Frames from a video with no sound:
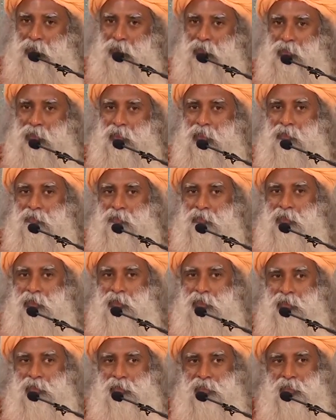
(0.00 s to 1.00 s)
In the
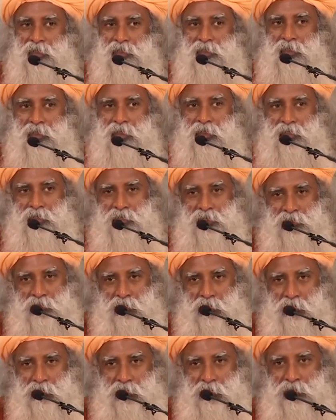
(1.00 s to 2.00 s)
evening he says, there is
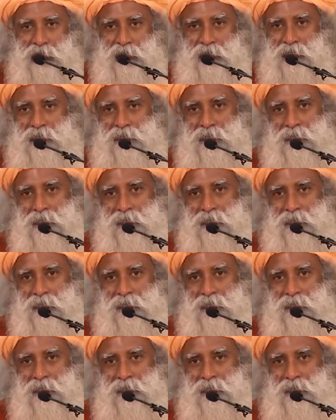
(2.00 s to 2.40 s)
God.